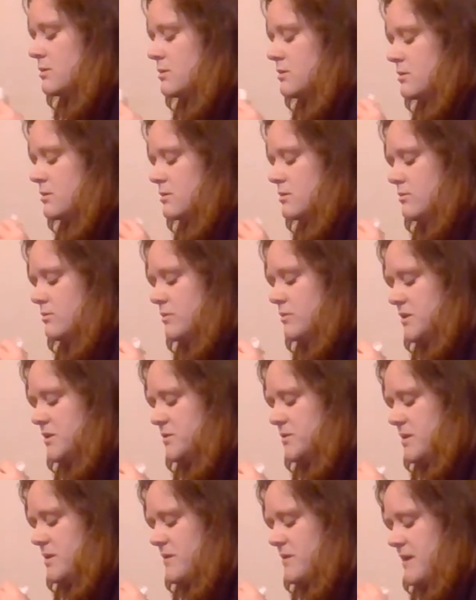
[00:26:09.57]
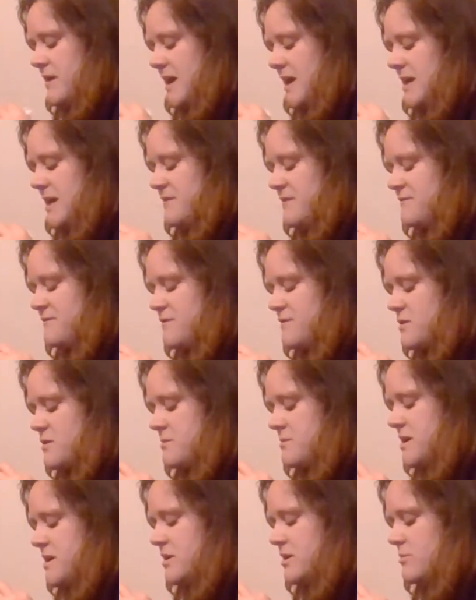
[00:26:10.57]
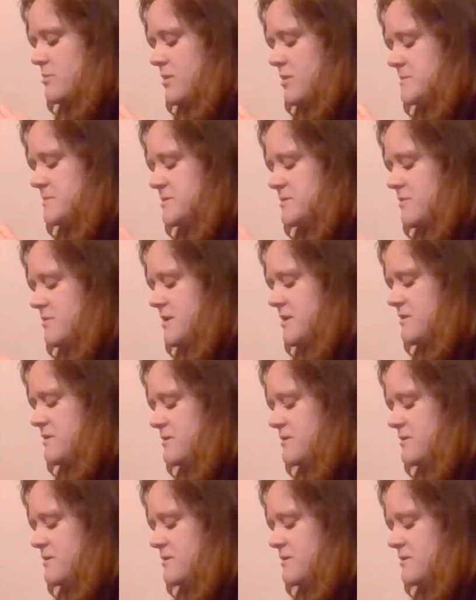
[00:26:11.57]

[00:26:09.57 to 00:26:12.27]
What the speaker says: When you don't have any fucking makeup wipes or anything.